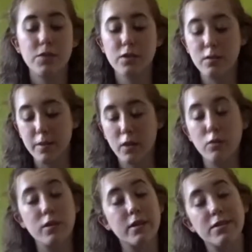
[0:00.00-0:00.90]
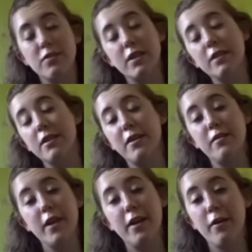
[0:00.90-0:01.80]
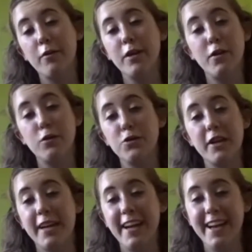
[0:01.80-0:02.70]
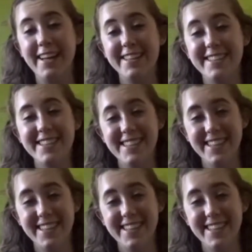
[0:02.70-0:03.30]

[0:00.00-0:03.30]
just going to be holding this for the entire video and not drinking it.